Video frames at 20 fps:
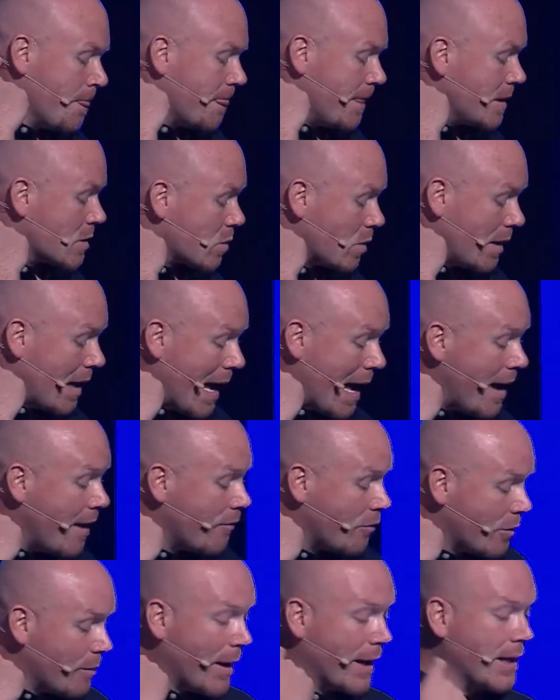This one,
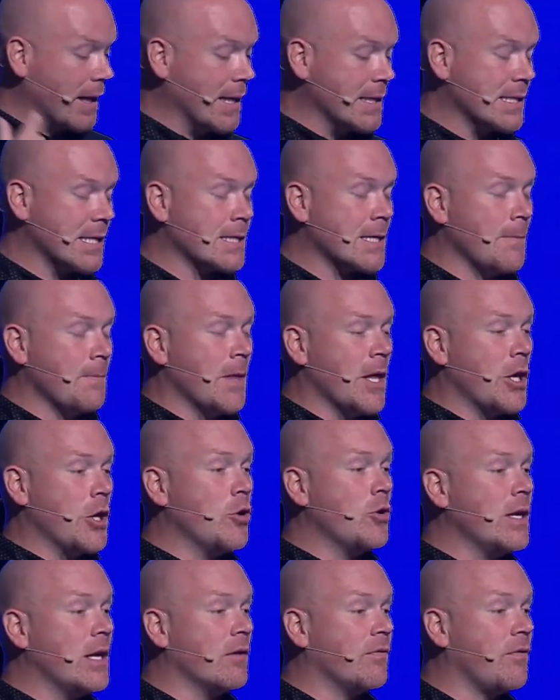everybody needs this.
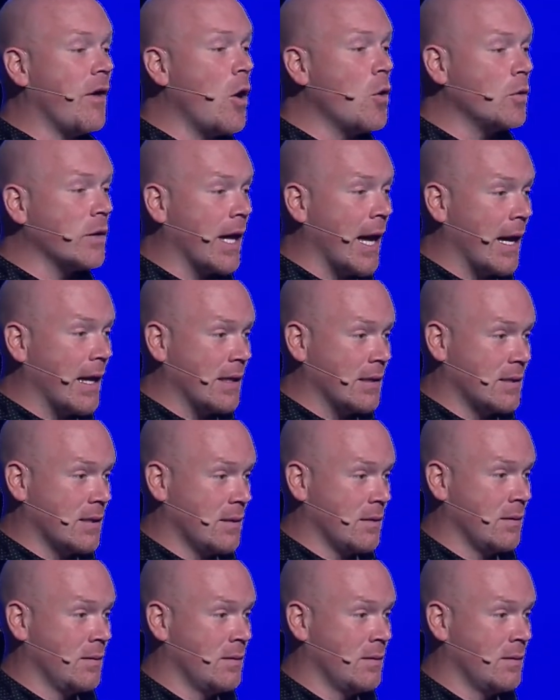You need a phone gate.